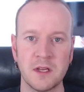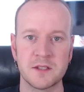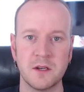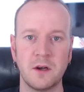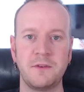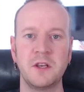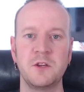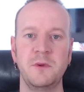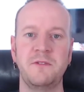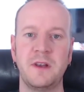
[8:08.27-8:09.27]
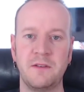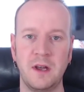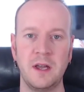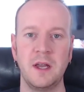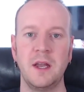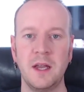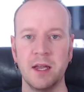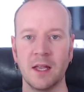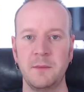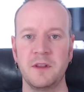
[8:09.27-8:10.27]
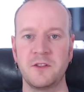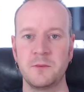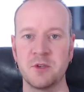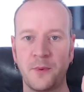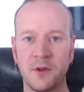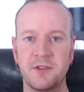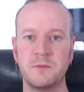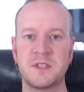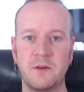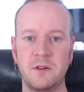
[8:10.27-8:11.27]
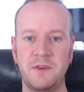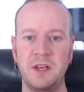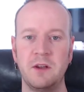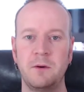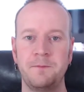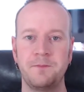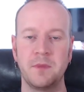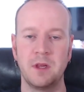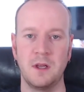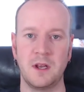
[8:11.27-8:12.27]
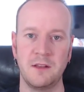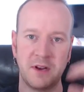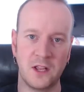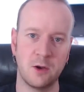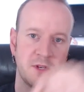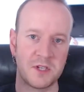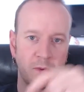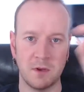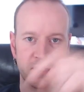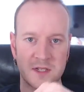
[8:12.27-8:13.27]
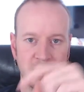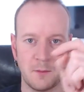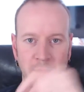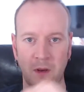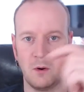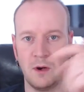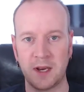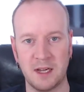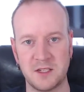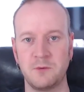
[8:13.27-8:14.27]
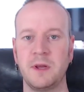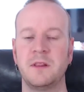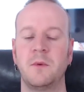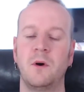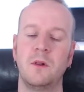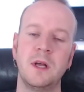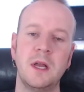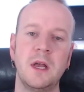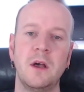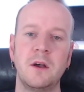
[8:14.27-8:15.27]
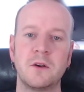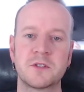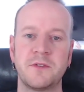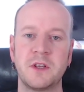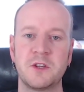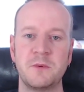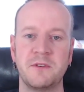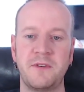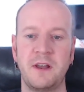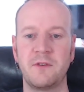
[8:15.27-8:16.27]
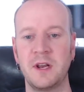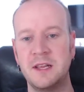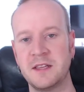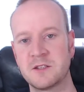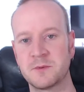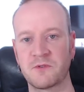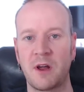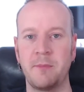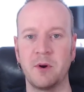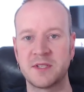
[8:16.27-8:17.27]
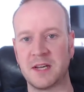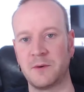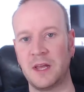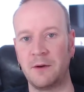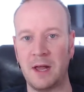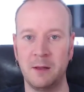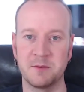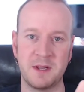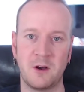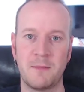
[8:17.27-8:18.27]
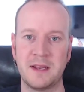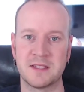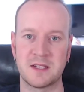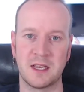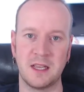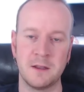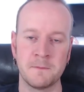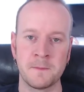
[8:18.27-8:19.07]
So if you can do me a favour, give me a thumbs up or a thumbs down the video and leave any comments you want below and I do read them all. And also if you can do me a favour and hit this subscribe box down here, it helps me out immensely.